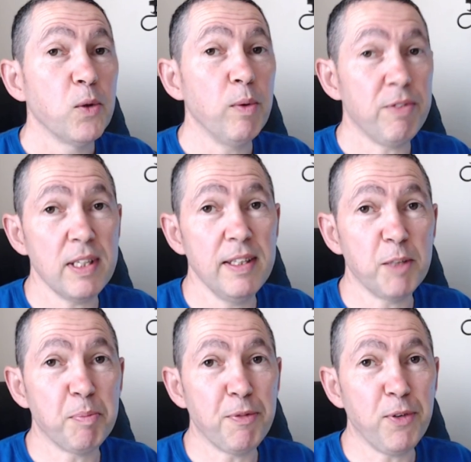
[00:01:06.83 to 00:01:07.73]
We've seen
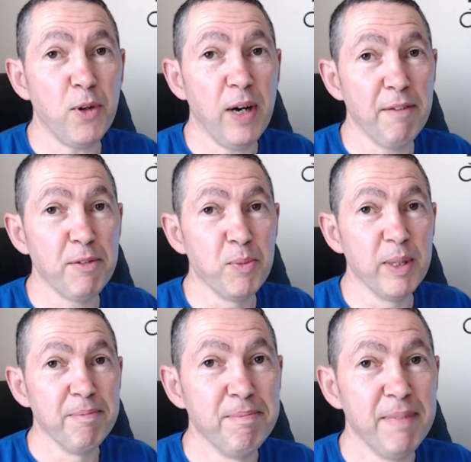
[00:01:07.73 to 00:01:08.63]
this before, haven't
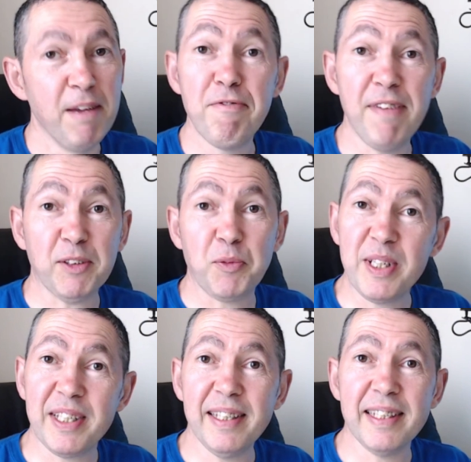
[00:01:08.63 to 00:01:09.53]
we? In fact,
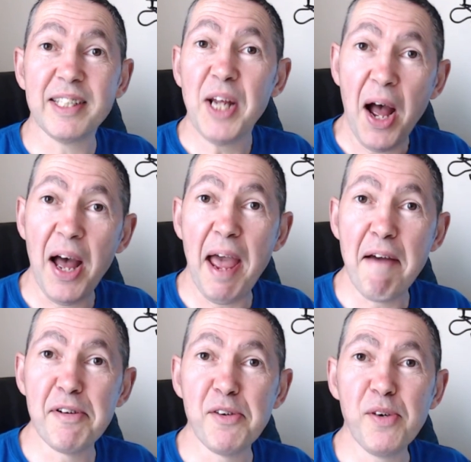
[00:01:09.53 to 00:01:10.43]
we see this at
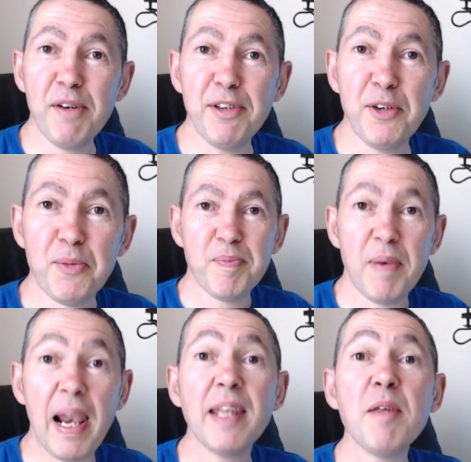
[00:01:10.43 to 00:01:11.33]
every review.
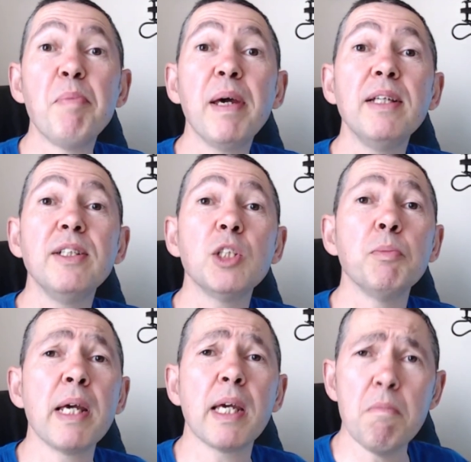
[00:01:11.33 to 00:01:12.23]
Landing pages
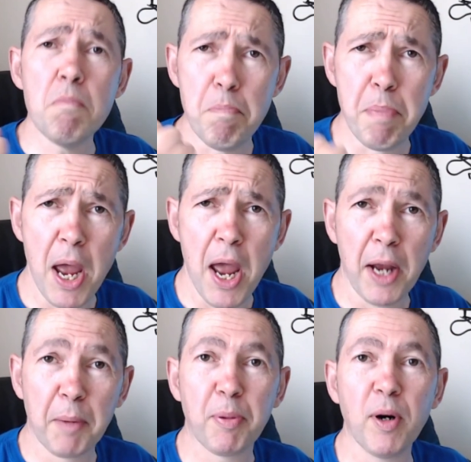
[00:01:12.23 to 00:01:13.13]
making
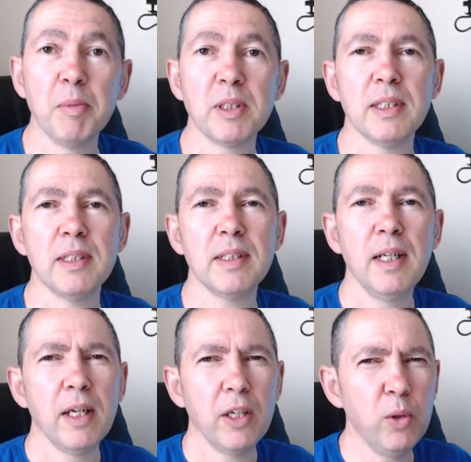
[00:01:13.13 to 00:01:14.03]
big promises,
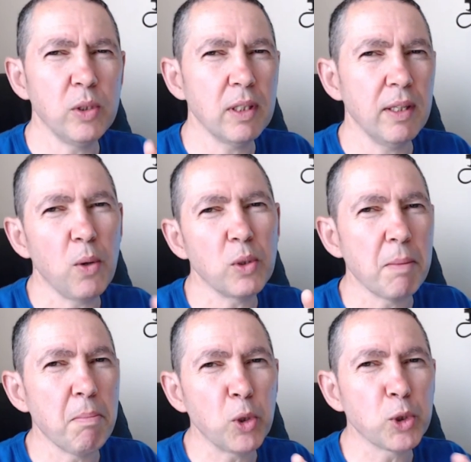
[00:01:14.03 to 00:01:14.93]
using those
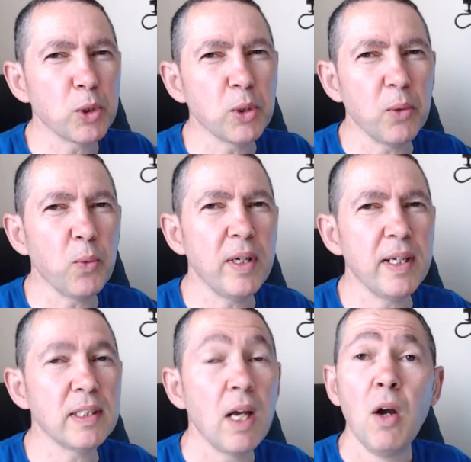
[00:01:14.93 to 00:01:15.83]
emotional
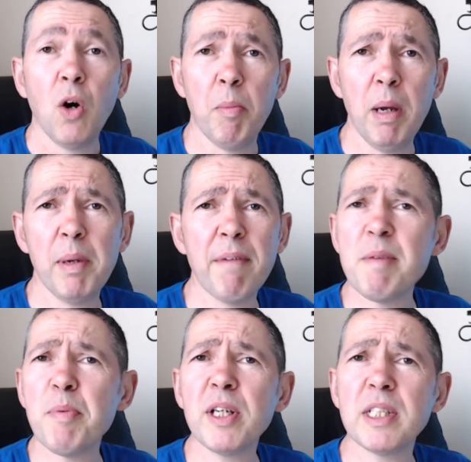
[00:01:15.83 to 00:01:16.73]
words, or maybe
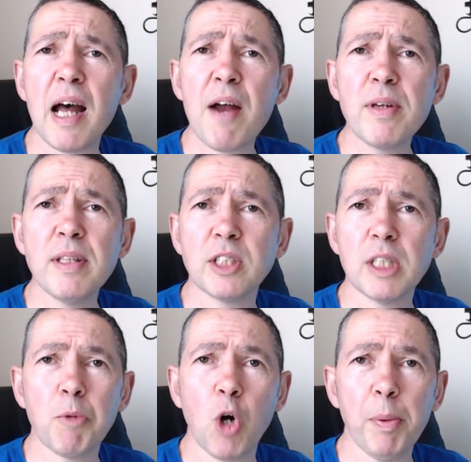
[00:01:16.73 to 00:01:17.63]
everybody's hiring the
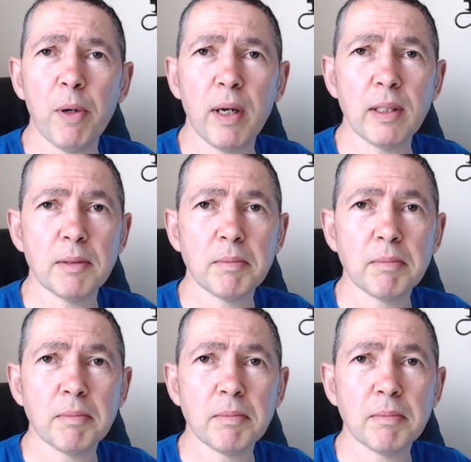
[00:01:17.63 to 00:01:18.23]
same copywriter.